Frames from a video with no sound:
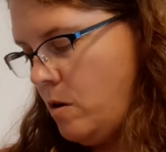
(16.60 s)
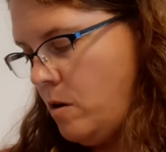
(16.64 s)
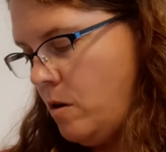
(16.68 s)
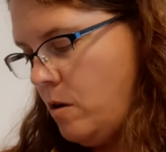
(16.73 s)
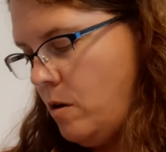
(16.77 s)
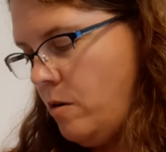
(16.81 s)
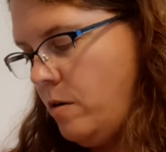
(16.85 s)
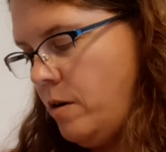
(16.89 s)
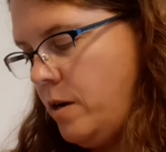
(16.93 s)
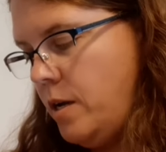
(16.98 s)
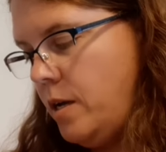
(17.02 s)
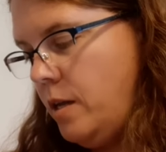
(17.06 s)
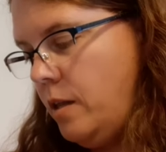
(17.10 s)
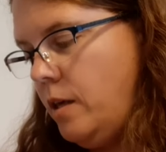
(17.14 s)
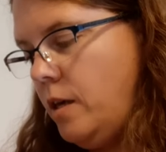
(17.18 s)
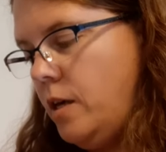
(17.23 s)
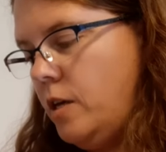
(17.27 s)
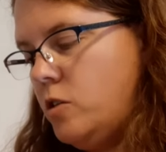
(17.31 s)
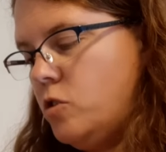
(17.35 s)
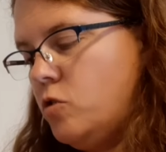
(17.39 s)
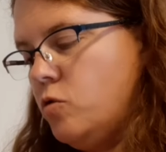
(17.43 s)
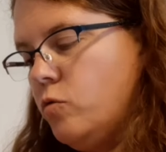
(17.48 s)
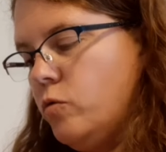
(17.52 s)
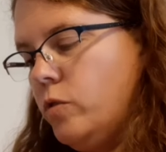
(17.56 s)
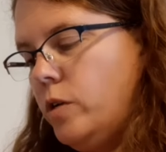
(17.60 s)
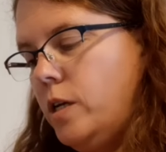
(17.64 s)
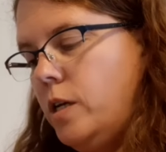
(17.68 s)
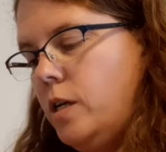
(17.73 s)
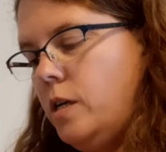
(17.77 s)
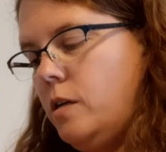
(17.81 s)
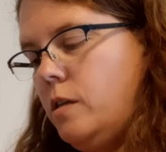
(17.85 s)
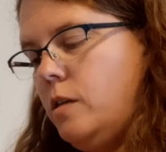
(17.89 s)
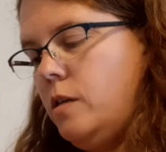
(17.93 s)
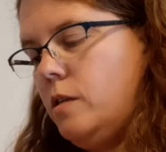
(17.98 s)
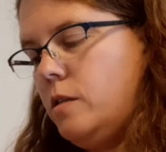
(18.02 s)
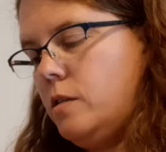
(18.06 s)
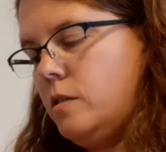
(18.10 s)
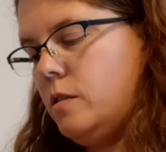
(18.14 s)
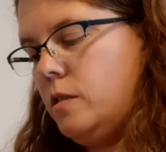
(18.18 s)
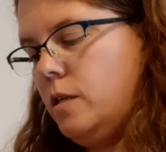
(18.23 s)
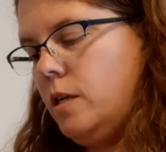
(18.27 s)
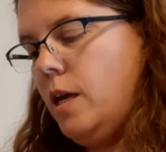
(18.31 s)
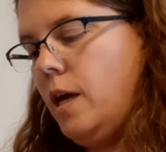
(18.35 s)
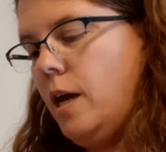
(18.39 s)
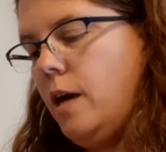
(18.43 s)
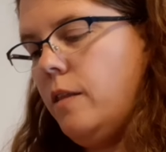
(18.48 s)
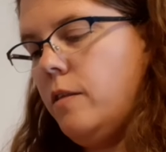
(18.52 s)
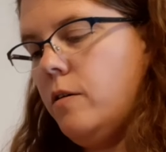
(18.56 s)
All right, let's read this
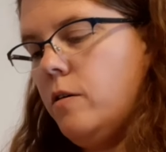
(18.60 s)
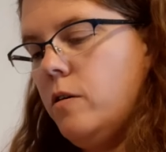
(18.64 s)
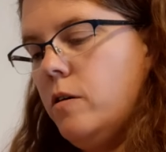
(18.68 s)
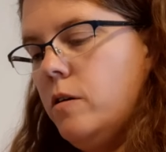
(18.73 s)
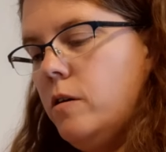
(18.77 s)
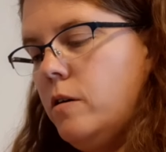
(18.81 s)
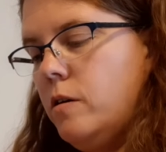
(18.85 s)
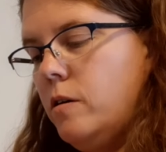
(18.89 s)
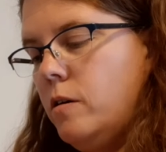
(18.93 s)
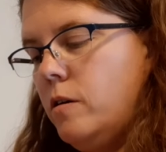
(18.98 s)
together.